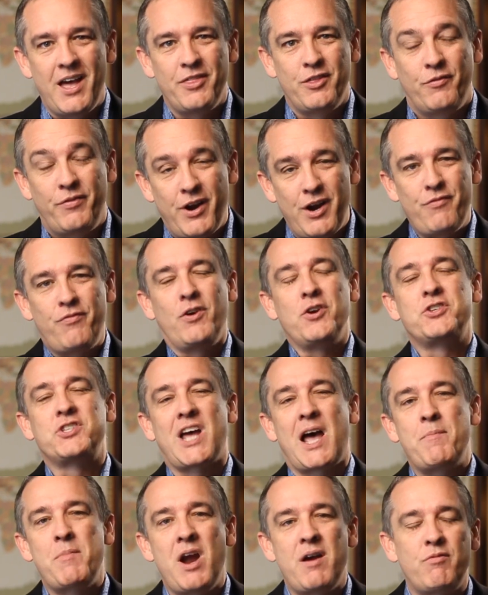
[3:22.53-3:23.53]
The very first
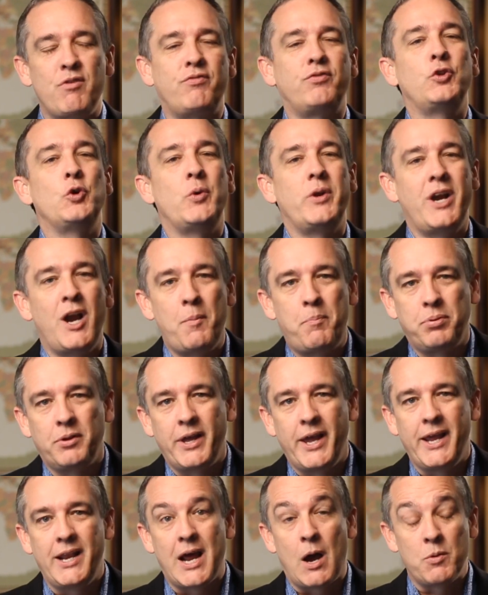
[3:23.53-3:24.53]
time I ever flew an
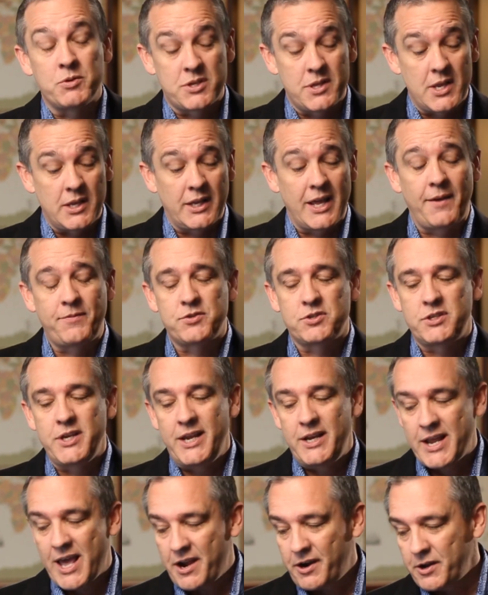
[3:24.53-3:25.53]
airplane, I was in the left
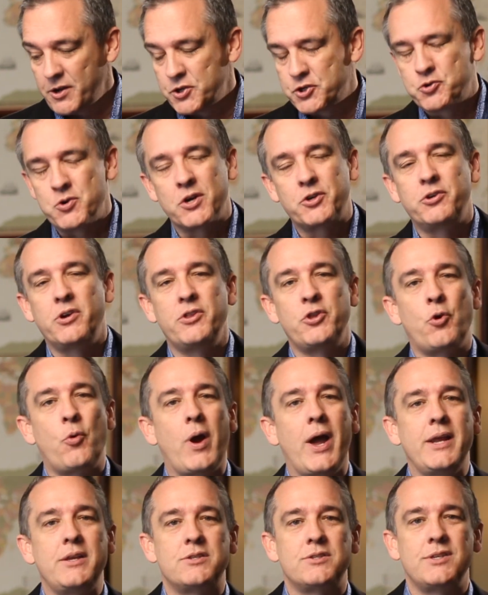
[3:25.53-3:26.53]
seat, had an instructor in the
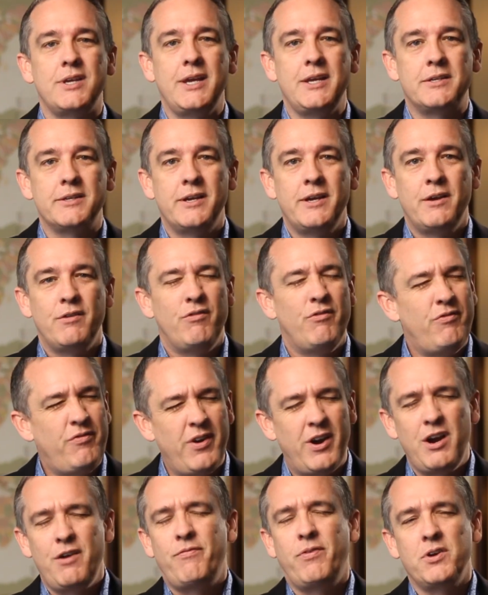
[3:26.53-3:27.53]
right seat.
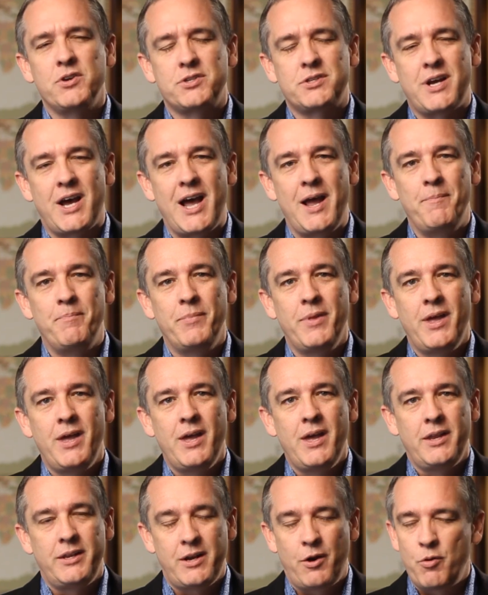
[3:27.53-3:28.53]
Very first time.
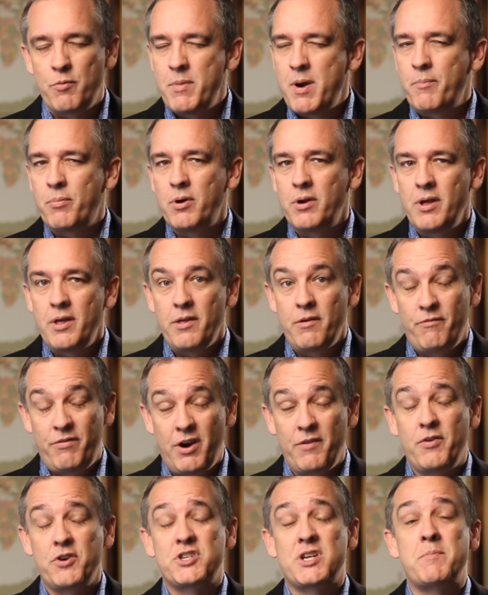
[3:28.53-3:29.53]
Now remember,
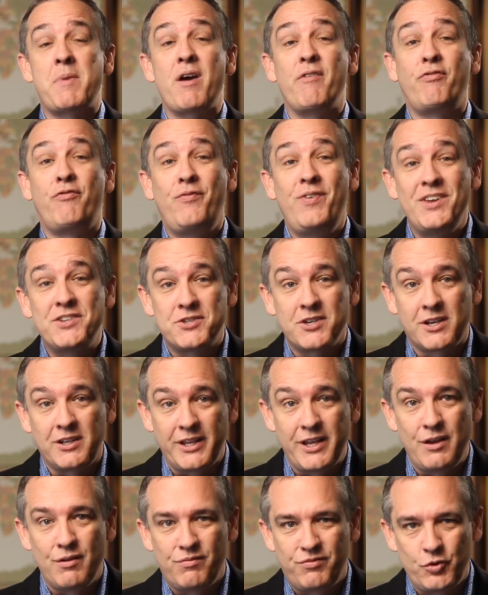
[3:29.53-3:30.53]
very first time I
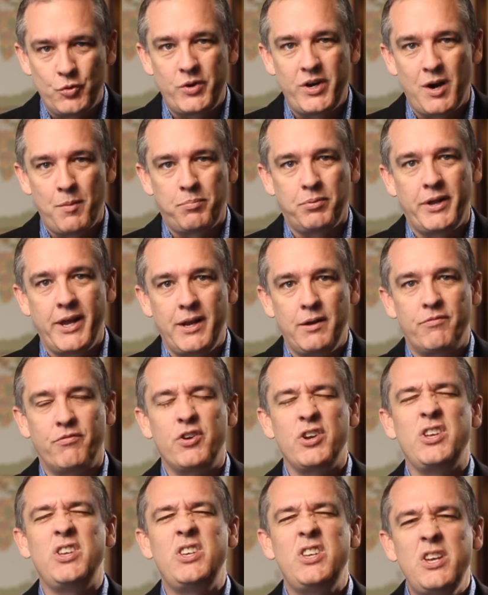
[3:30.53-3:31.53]
physically flew an airplane.
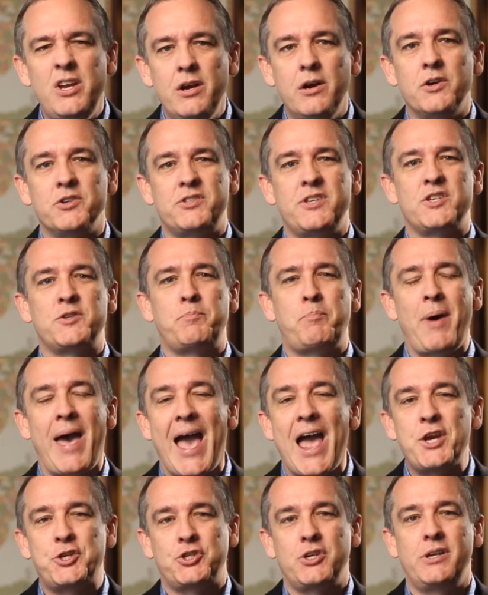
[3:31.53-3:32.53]
For years, this
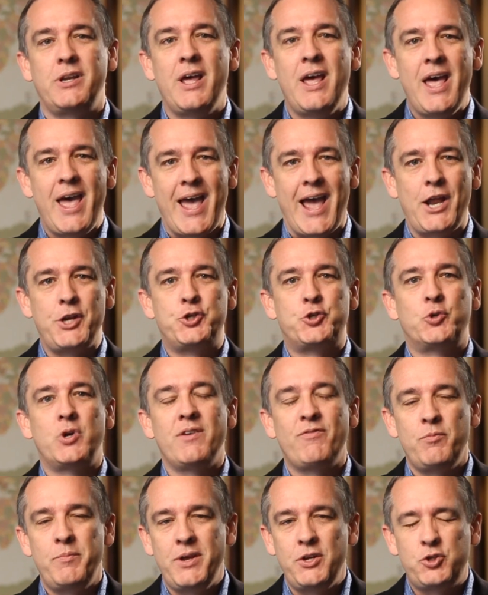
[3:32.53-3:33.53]
passion had
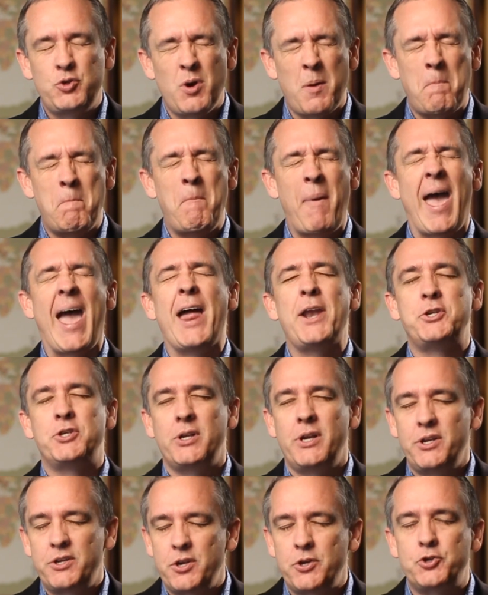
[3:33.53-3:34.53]
driven me to
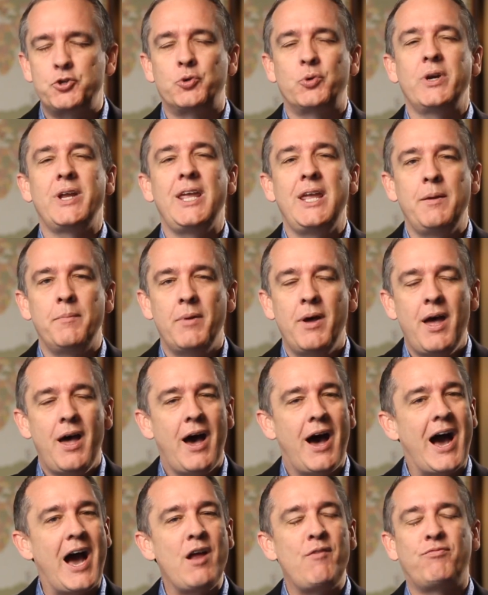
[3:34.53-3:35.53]
imagine and to dream.
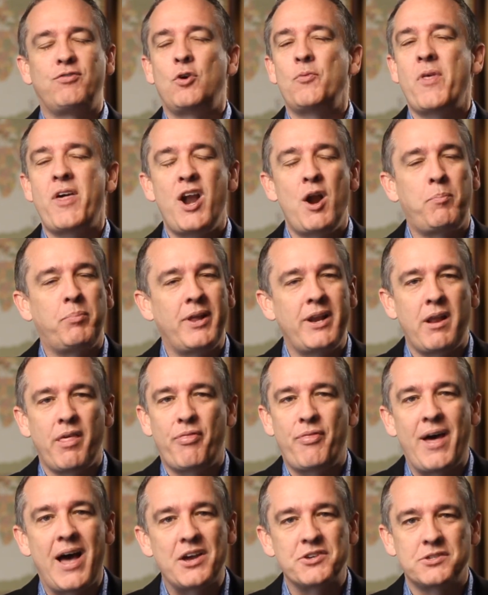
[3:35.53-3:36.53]
I'd flown that airplane
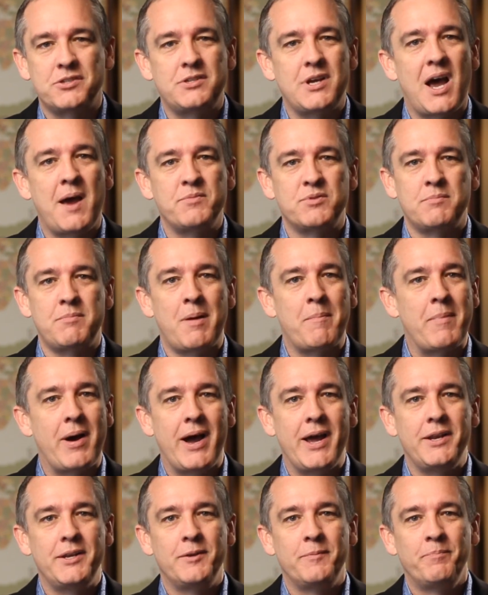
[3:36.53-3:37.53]
1,000 times in my
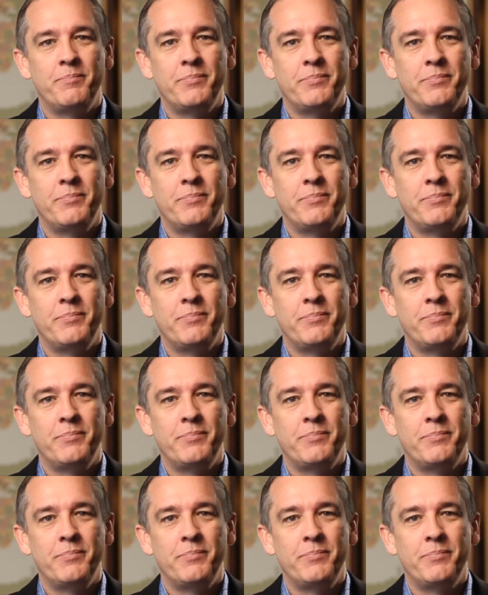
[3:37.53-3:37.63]
mind.